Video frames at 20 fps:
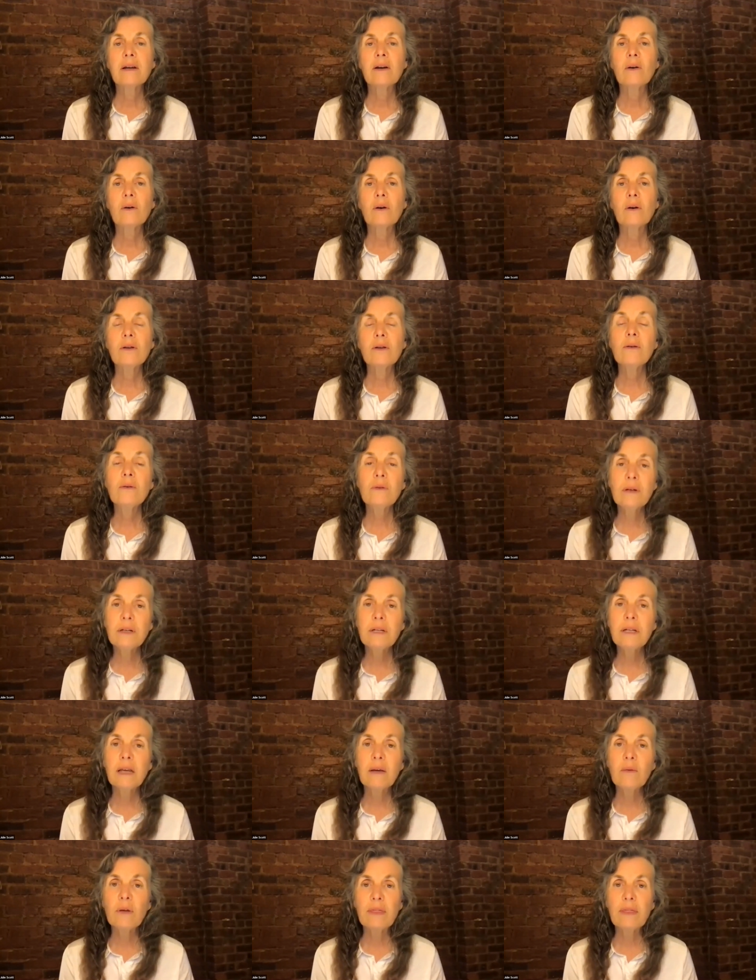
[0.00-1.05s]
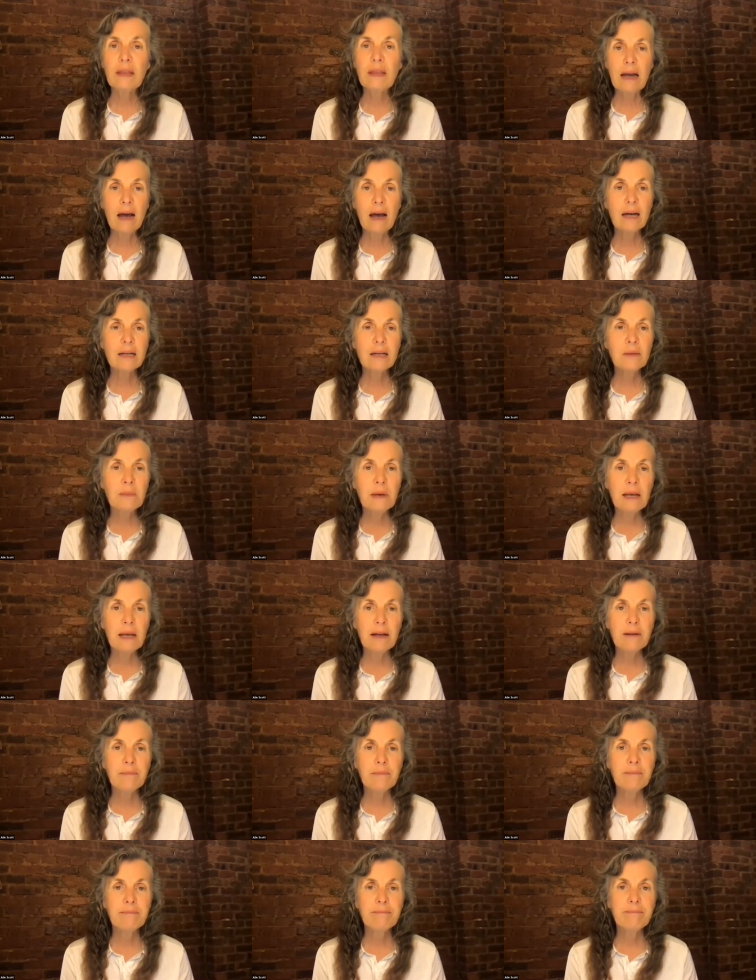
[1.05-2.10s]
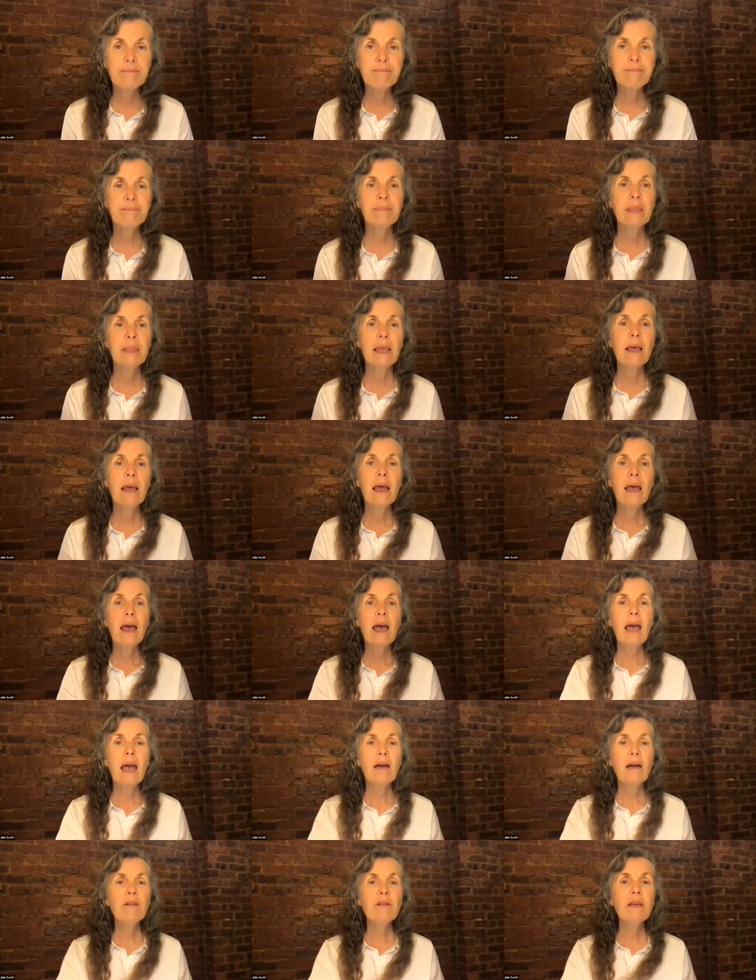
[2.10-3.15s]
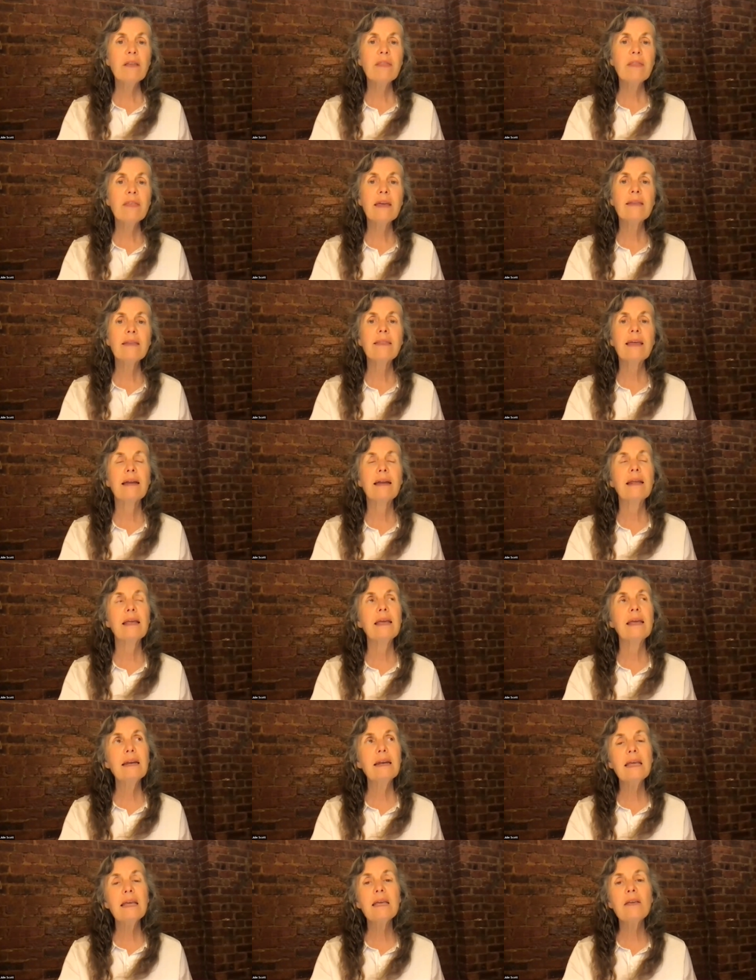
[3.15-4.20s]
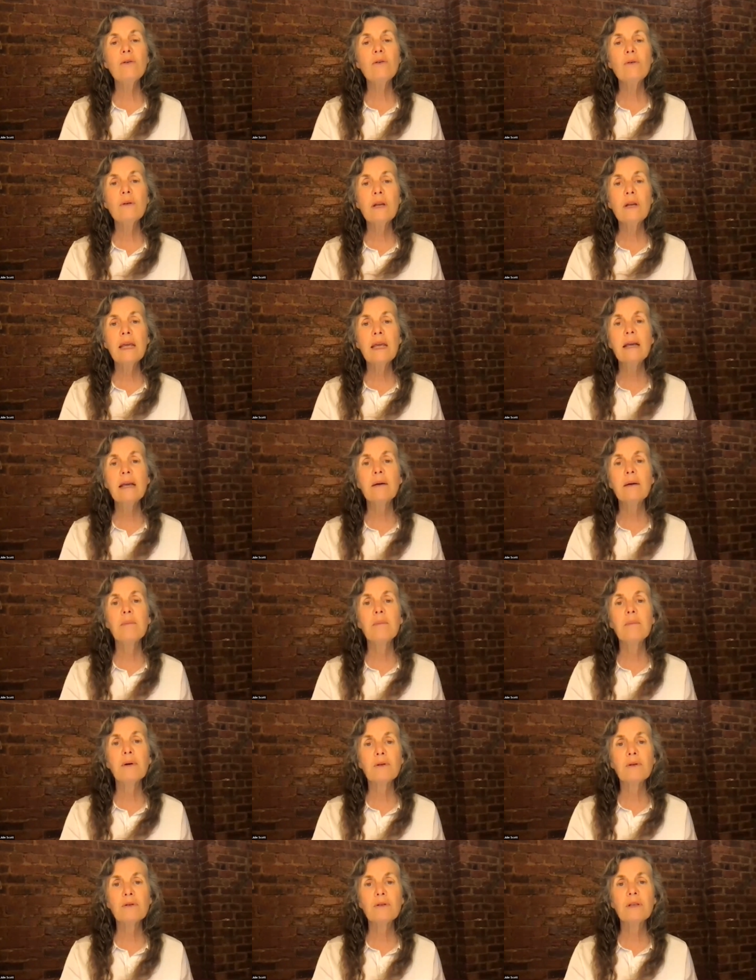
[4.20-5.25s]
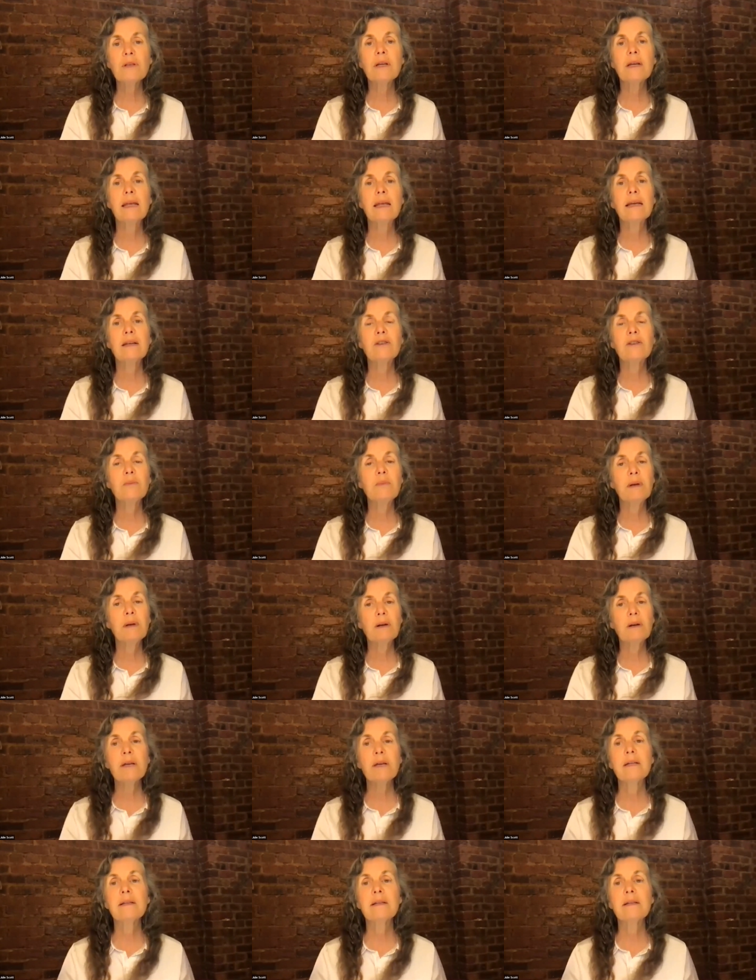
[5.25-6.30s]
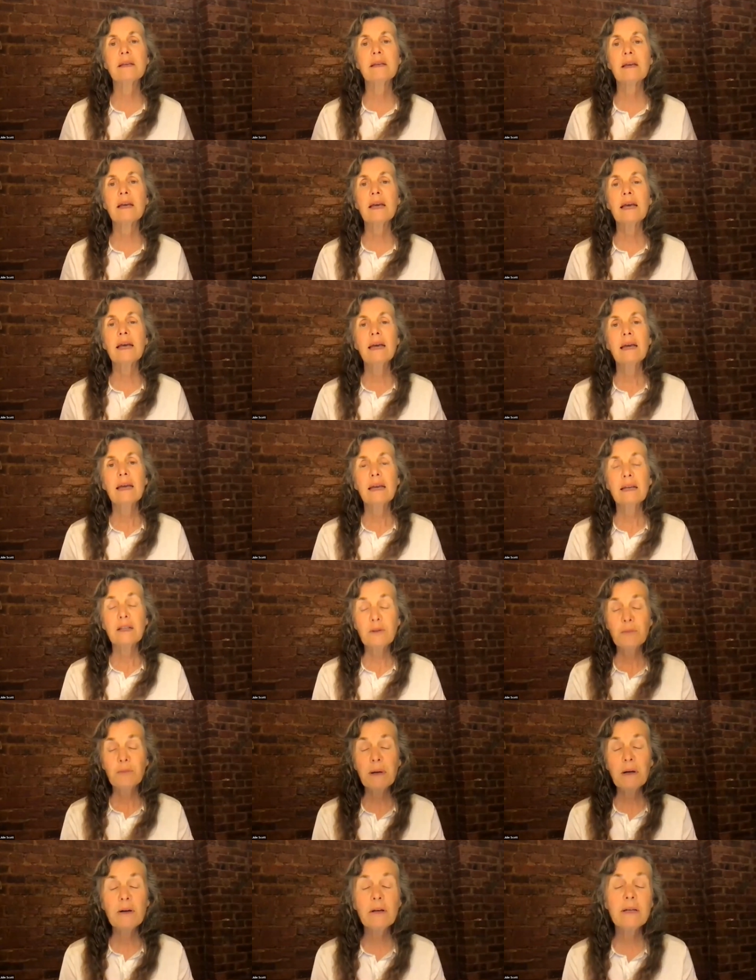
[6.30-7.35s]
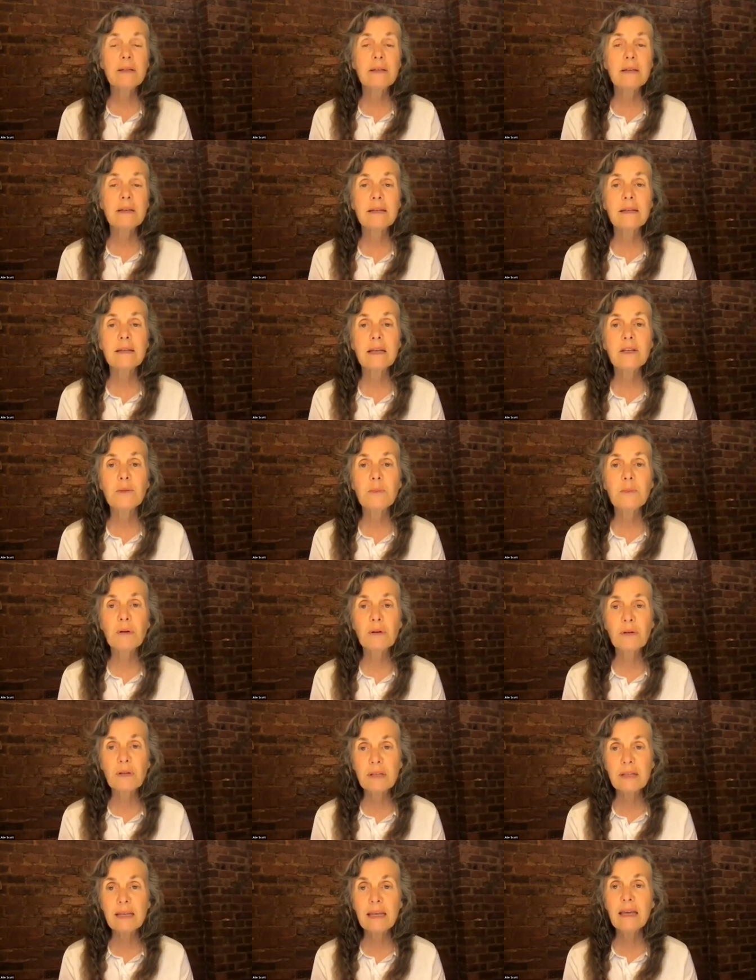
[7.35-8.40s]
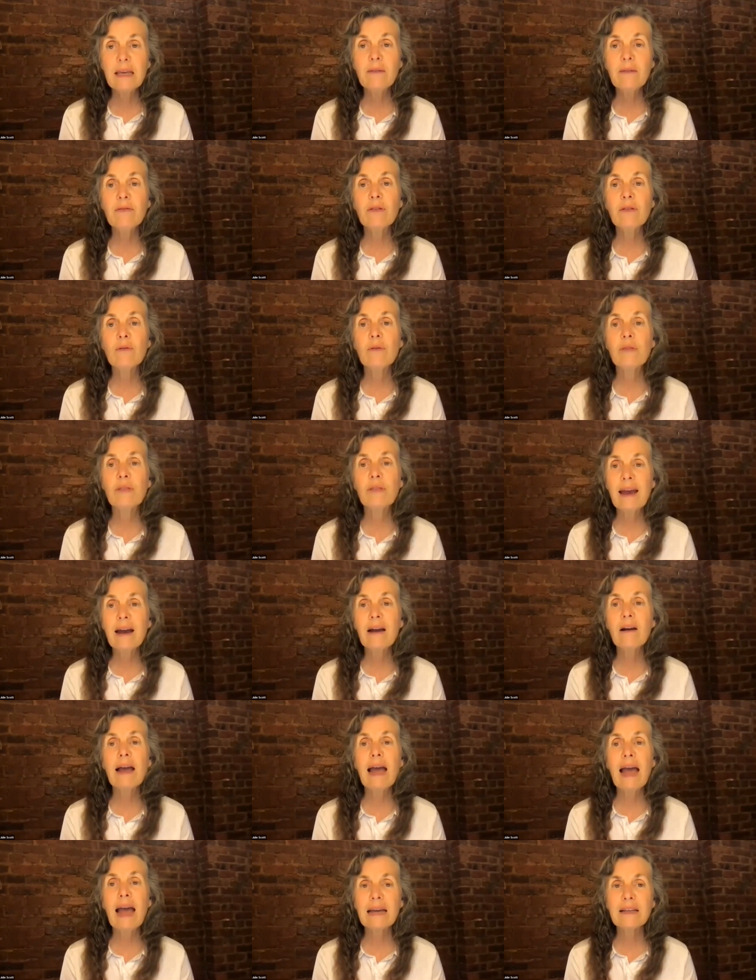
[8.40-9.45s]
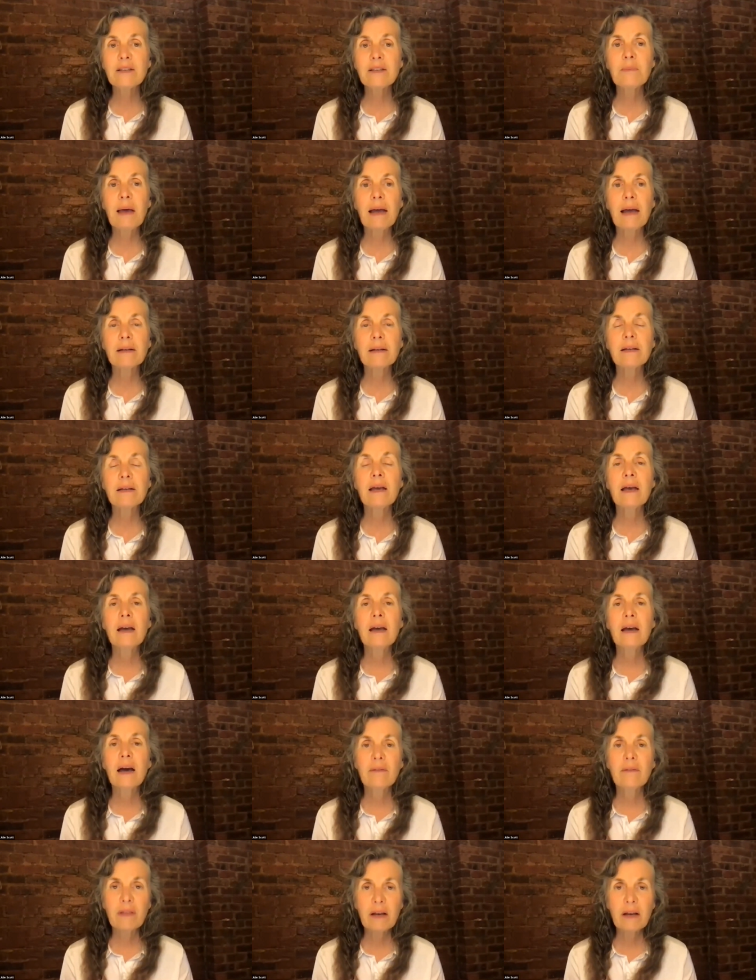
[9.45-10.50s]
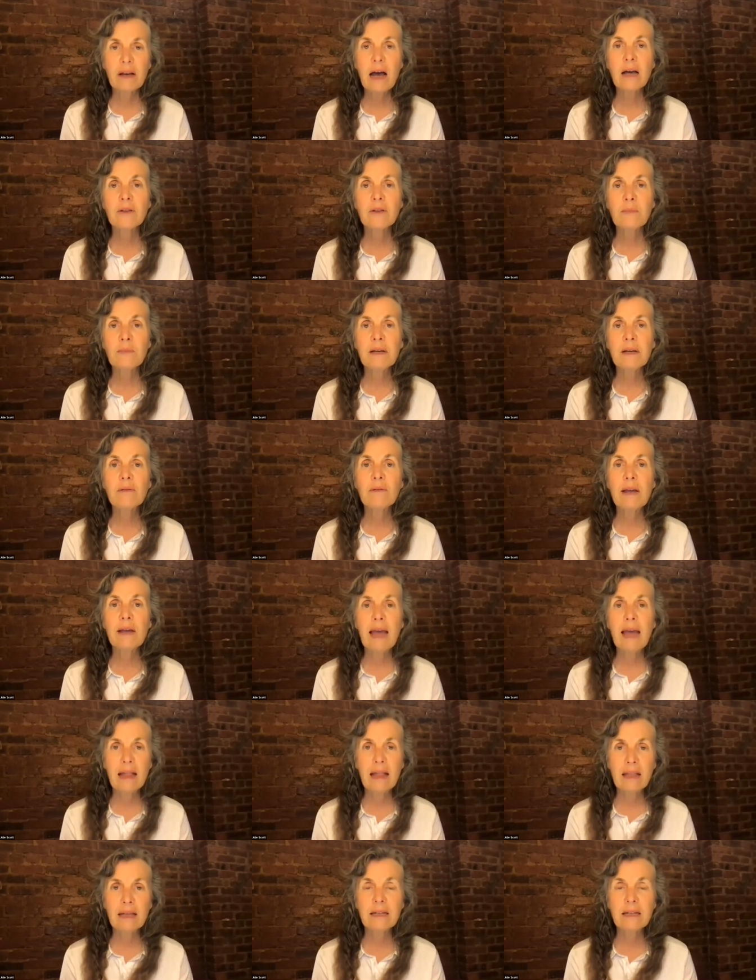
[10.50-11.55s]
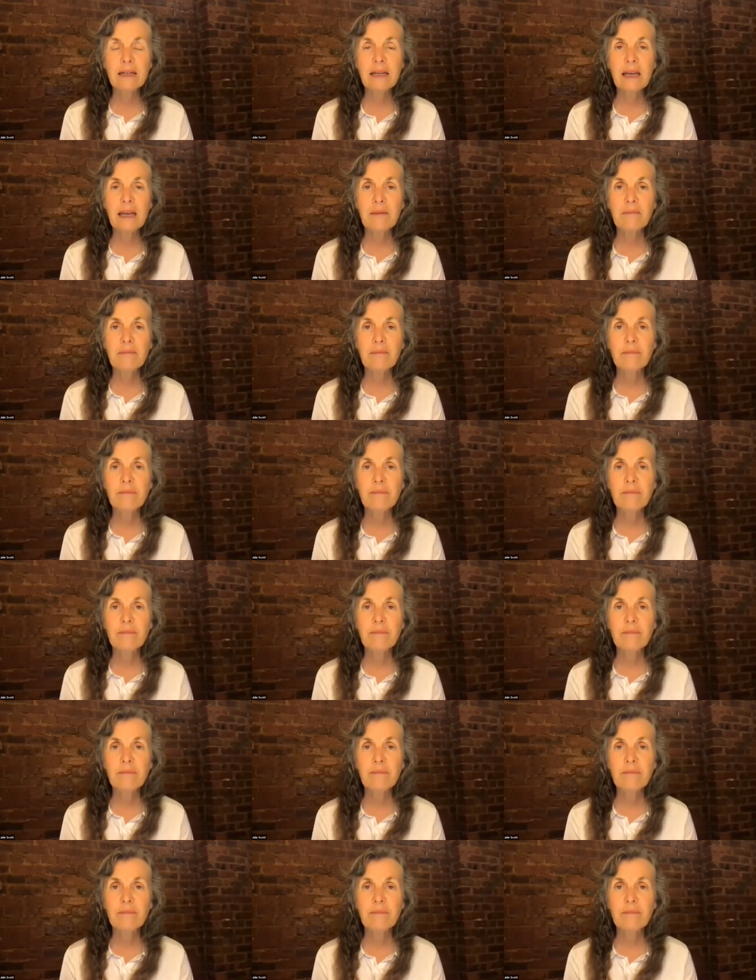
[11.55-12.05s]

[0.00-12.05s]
or unity with the cosmic? Everything that any unique person experience, experiences is perceived through their aspect of the cosmic reality.